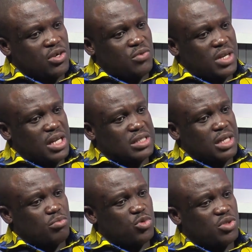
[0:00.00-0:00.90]
you realize
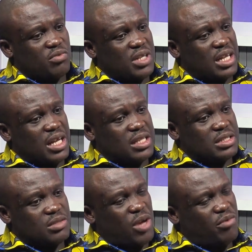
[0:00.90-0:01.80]
that most of the
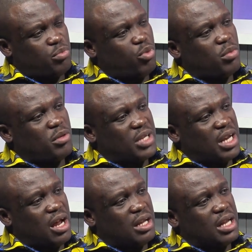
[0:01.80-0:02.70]
lands, we have a problem that
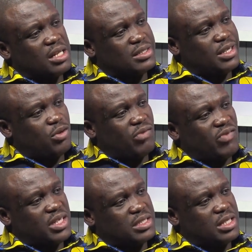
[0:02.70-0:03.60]
our lands are not
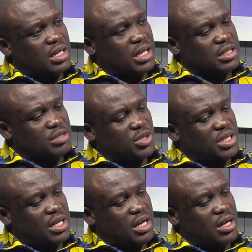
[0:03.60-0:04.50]
vested lands,
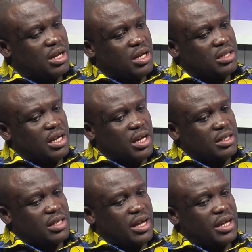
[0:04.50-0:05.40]
but they are they are
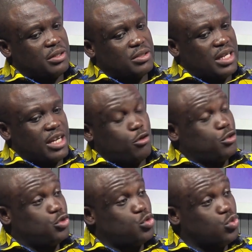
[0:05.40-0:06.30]
they are held, and they're
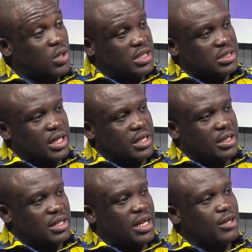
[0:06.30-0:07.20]
not stool lands
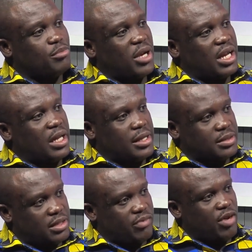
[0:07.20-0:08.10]
either. They're held by
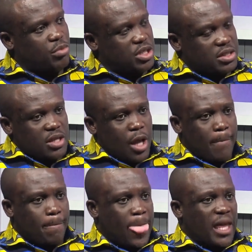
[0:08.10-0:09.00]
clans and families.
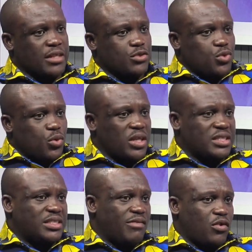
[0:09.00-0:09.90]
Mm-hmm. And so
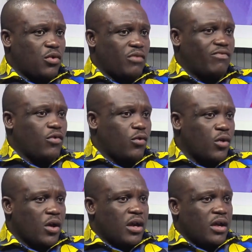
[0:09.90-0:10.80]
it's difficult
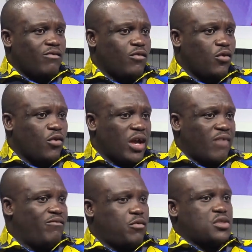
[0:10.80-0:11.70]
for for
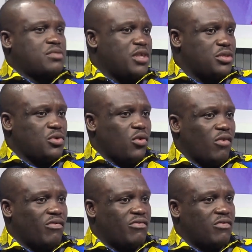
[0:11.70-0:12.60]
enforcement
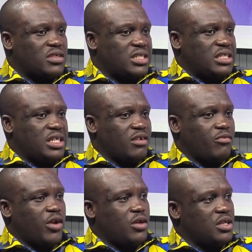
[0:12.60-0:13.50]
of
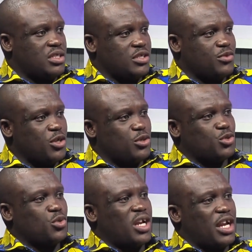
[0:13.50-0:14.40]
setting regulations. When you
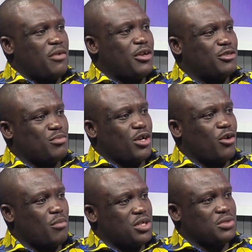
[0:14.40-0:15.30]
zone an area to be a
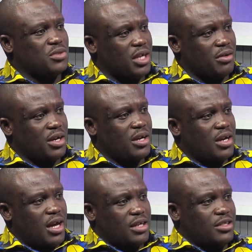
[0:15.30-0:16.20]
commercial area,
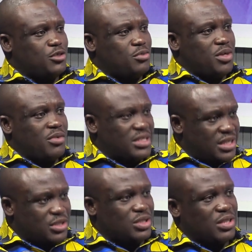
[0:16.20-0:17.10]
another to be a
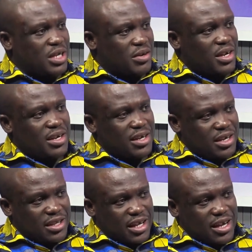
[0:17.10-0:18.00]
residential area,
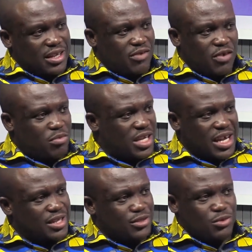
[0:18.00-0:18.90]
the, the family
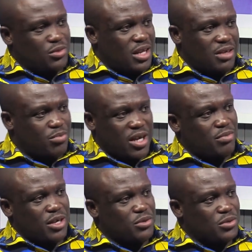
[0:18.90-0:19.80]
heads don't
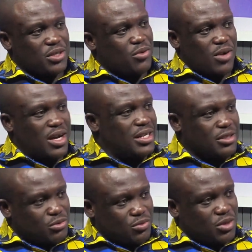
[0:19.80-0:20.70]
abide by those. They go ahead
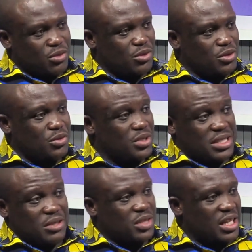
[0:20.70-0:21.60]
and do what they want to do. They
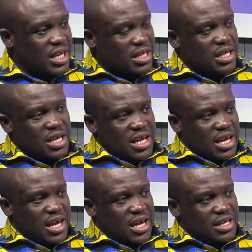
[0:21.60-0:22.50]
sell the land,
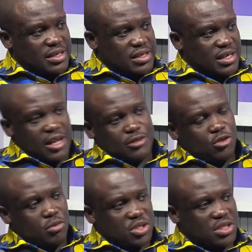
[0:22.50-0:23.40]
and Lands
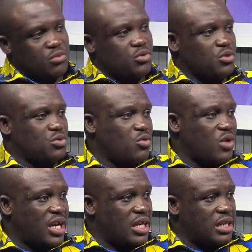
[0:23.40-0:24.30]
Commission would also
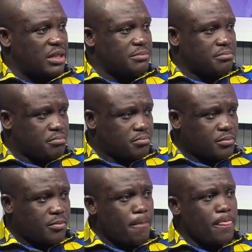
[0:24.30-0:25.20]
go ahead and
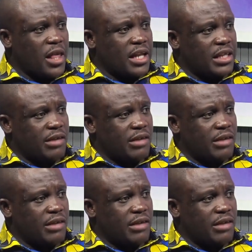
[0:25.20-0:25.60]
mm. and